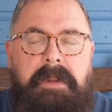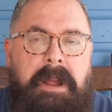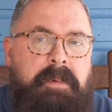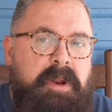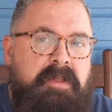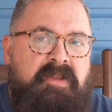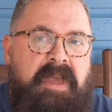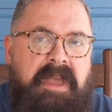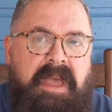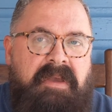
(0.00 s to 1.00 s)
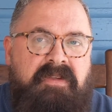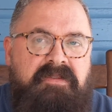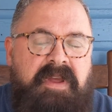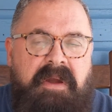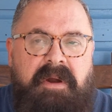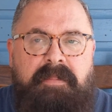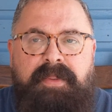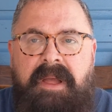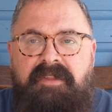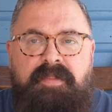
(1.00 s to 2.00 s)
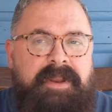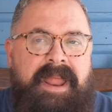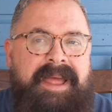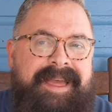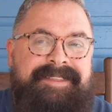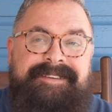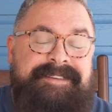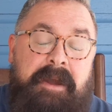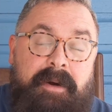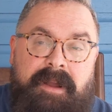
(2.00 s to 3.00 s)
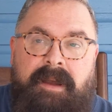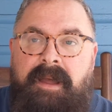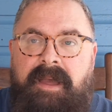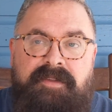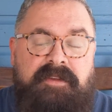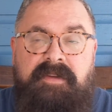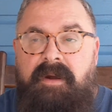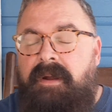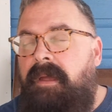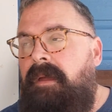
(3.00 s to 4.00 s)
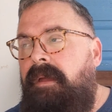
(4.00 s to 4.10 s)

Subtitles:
I'm going to say esoteric blends, but not esoteric, esoteric.